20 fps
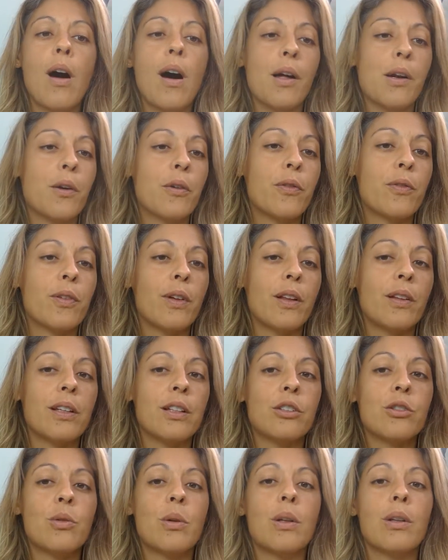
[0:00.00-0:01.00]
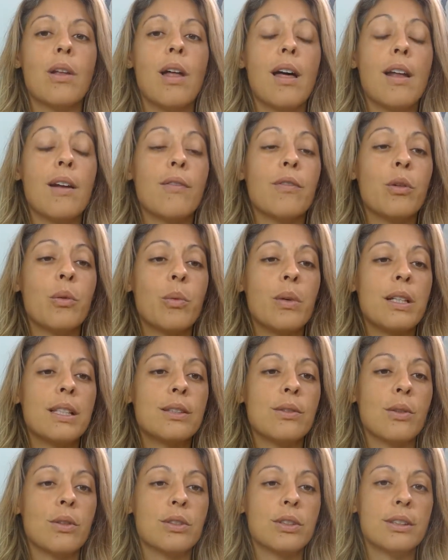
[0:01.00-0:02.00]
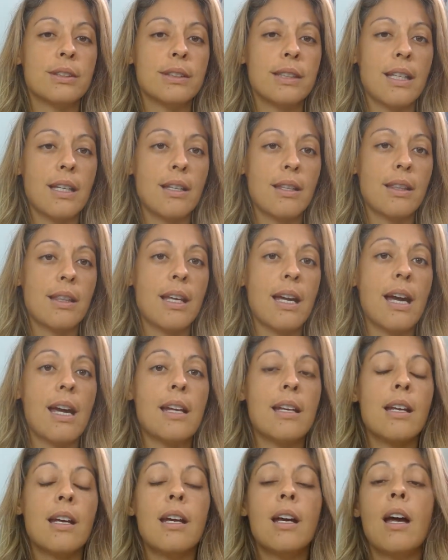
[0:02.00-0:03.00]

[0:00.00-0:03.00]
autofill into a lot of the resources that